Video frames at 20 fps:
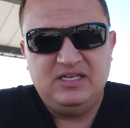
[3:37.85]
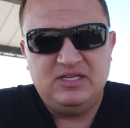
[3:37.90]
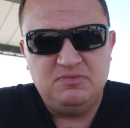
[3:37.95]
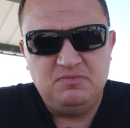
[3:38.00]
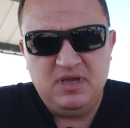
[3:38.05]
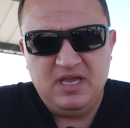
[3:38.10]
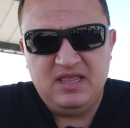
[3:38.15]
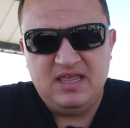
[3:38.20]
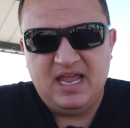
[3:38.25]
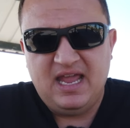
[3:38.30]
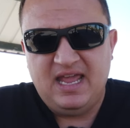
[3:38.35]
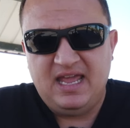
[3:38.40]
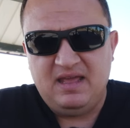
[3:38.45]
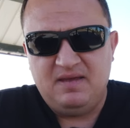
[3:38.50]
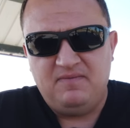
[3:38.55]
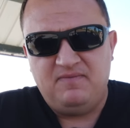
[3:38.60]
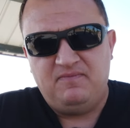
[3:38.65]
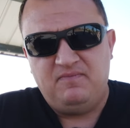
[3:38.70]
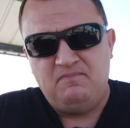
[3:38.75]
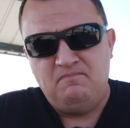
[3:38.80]
To me, they
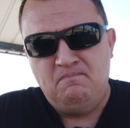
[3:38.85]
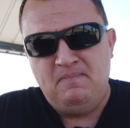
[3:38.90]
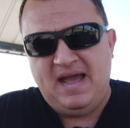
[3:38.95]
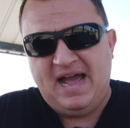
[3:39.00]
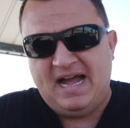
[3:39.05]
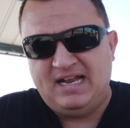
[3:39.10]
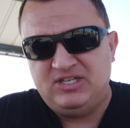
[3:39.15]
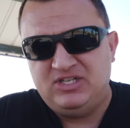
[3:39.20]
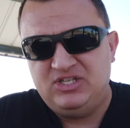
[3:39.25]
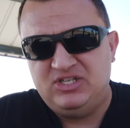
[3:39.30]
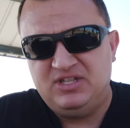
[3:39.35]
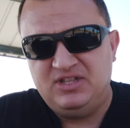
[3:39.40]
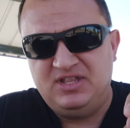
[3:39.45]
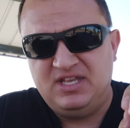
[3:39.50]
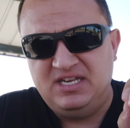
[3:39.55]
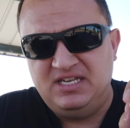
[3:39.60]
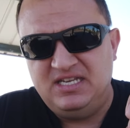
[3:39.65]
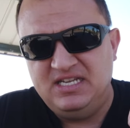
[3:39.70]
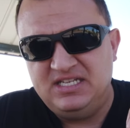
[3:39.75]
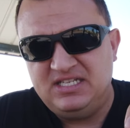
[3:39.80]
matched
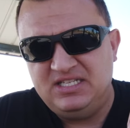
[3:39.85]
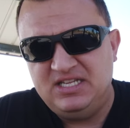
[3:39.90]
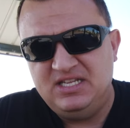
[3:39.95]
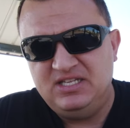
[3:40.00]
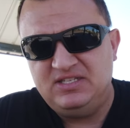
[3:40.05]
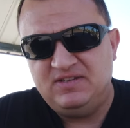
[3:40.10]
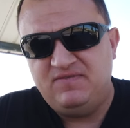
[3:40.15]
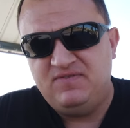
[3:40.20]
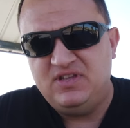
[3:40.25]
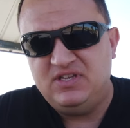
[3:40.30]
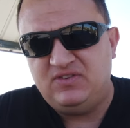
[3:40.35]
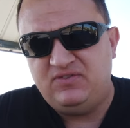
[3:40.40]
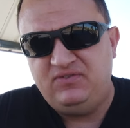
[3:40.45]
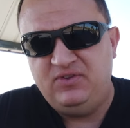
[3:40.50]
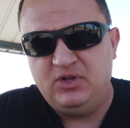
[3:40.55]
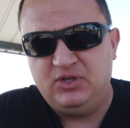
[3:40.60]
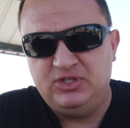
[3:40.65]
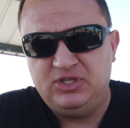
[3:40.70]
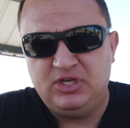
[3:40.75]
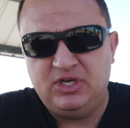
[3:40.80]
the distance of this
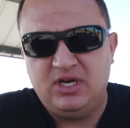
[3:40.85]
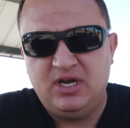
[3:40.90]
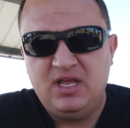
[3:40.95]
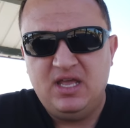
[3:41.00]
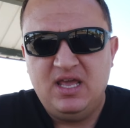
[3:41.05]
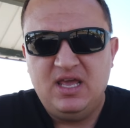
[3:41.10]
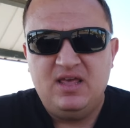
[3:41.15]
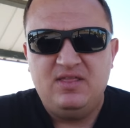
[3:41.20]
filter.